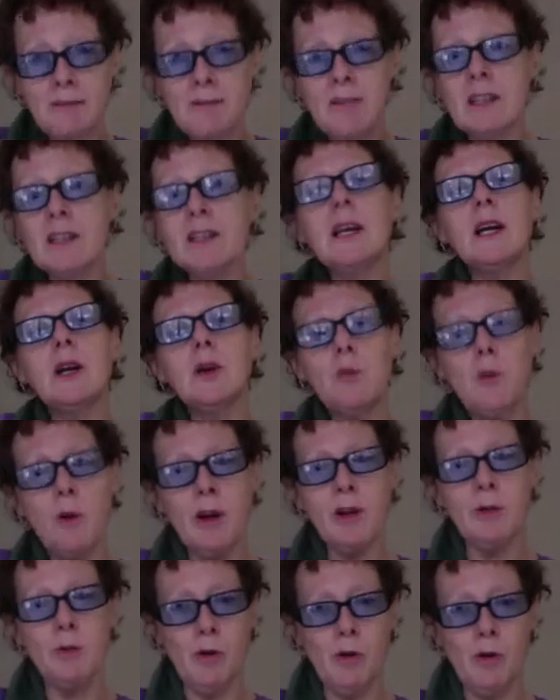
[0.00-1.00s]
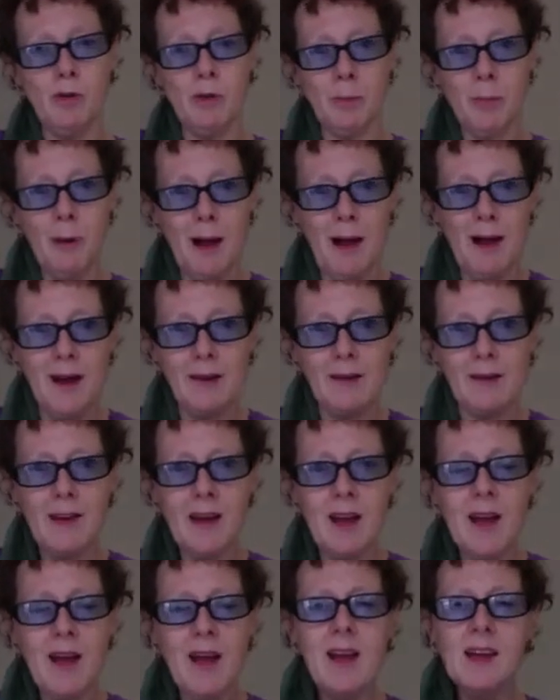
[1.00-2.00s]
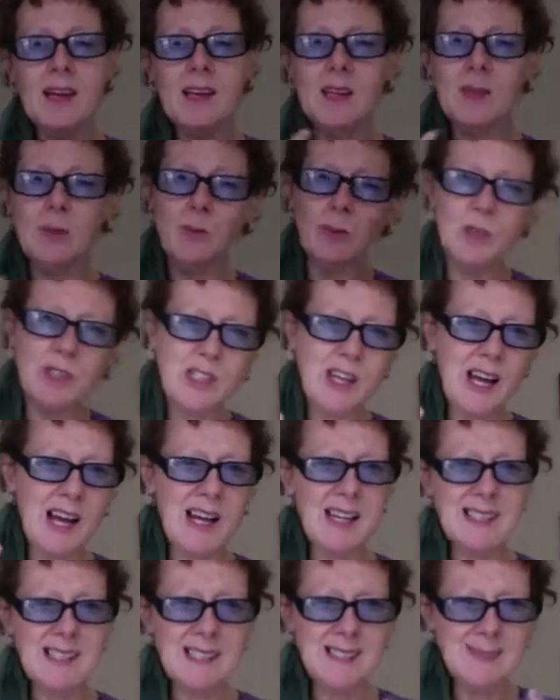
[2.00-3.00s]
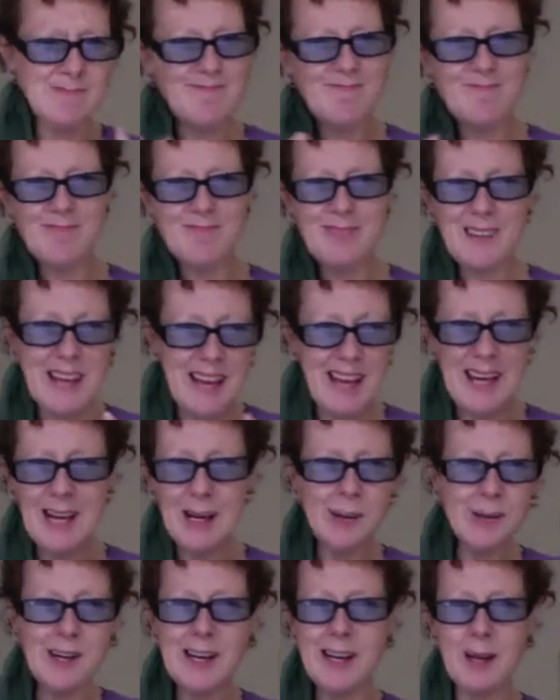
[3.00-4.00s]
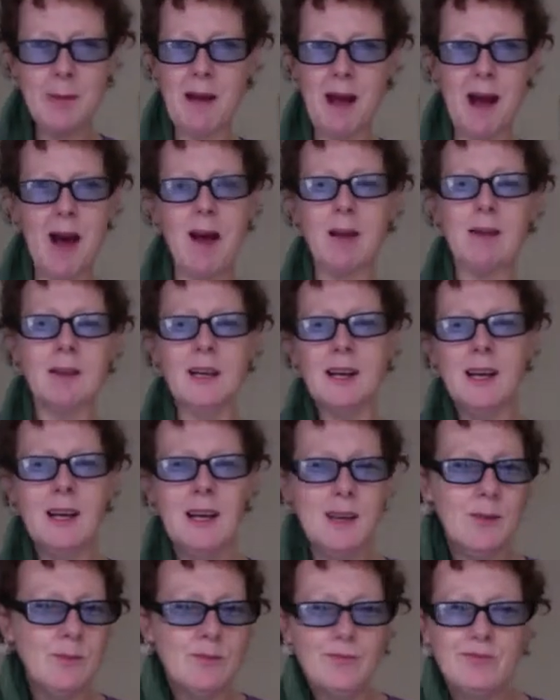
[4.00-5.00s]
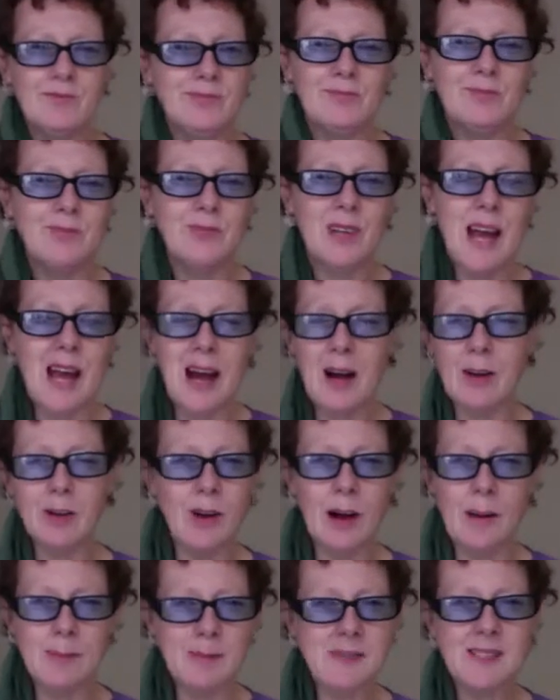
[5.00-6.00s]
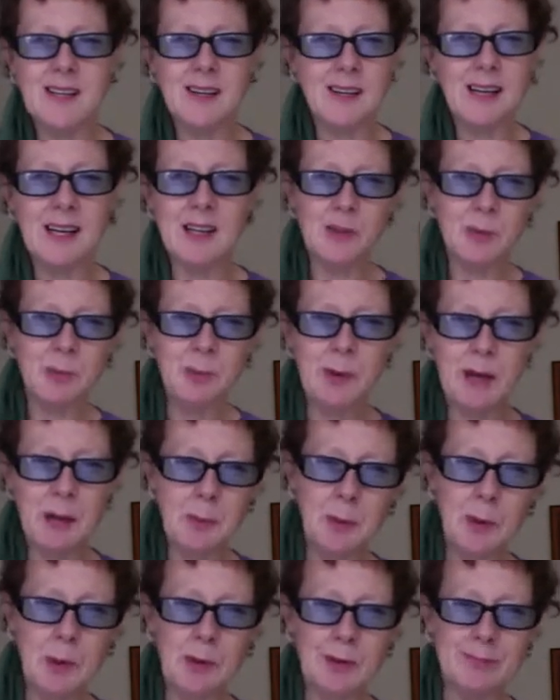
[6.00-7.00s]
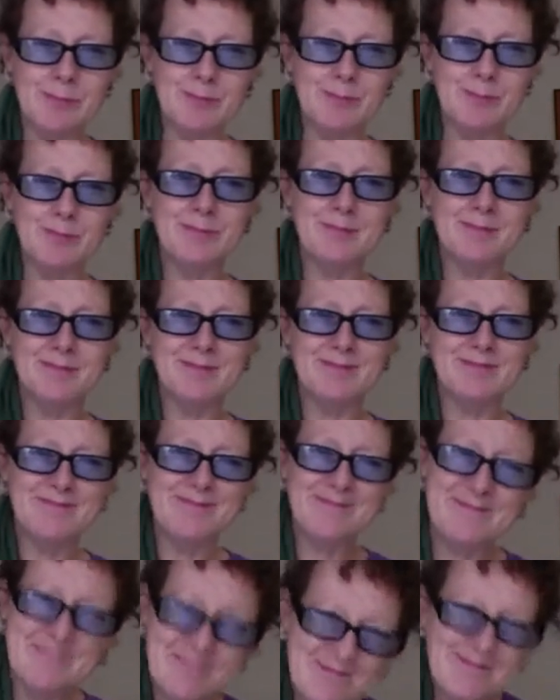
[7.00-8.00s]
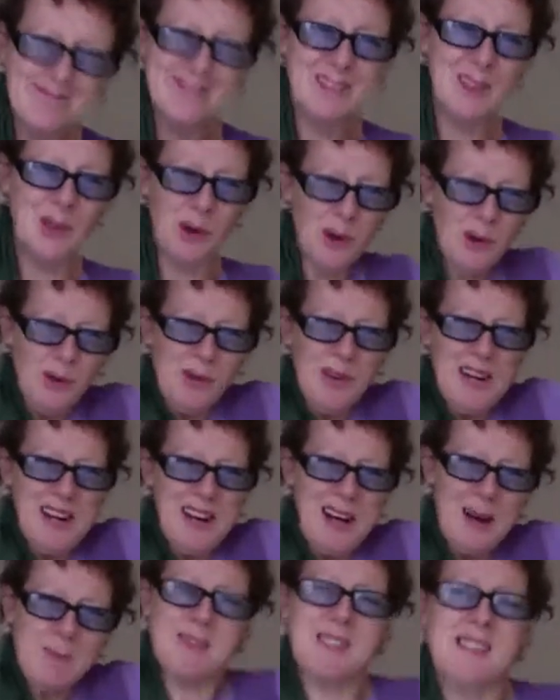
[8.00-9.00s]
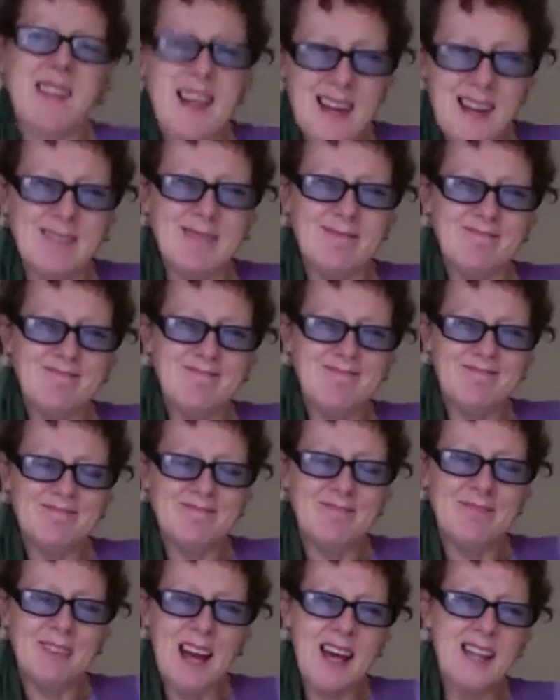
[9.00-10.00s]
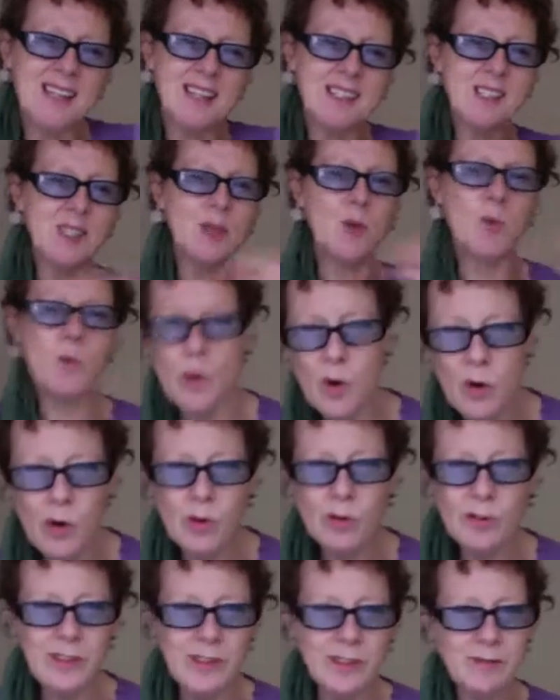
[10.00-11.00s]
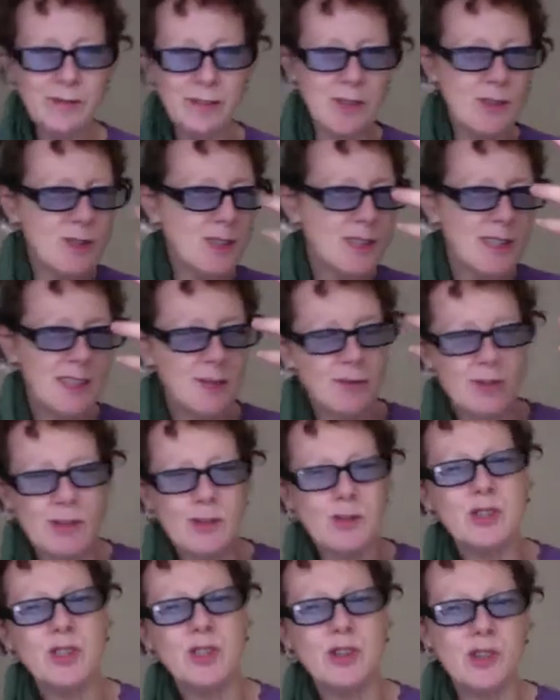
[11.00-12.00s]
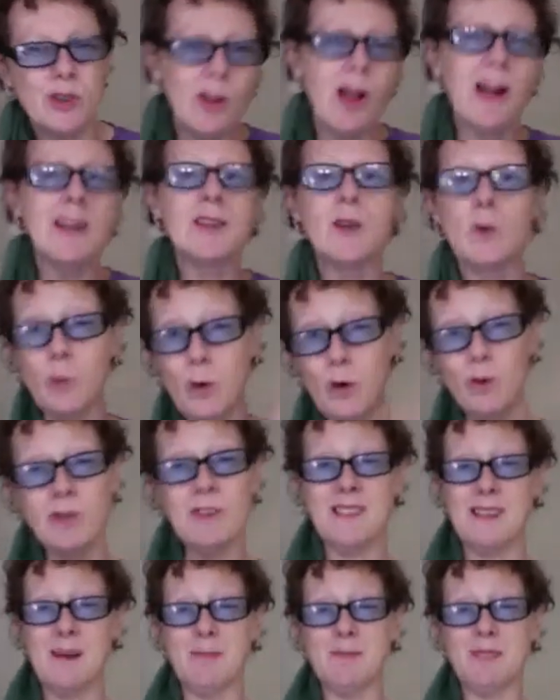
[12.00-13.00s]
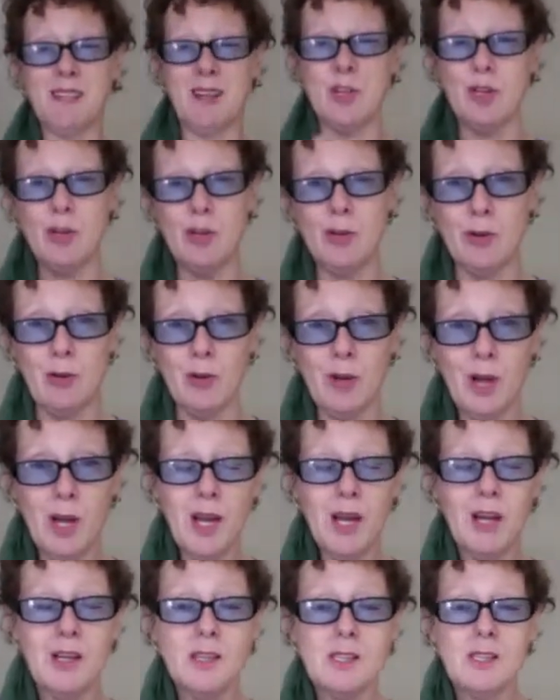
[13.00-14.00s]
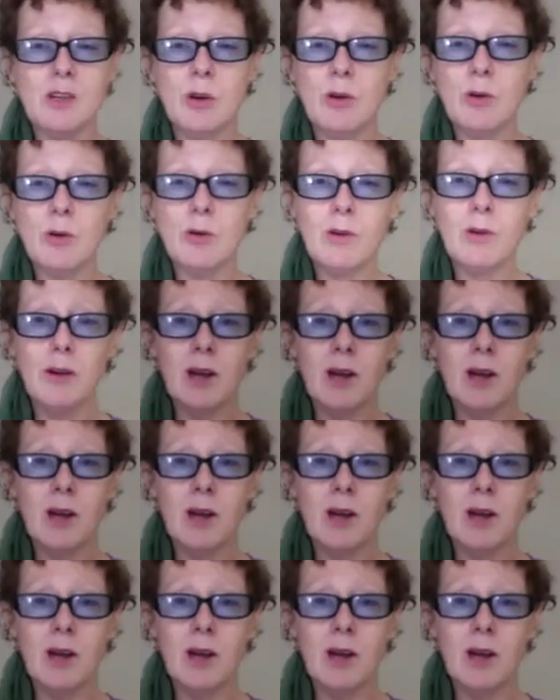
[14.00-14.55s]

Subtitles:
feeling quite a world apart, in which case caring about how you're upsetting other people, you're already upset. And it's the world that feels to you like the world has upset you. So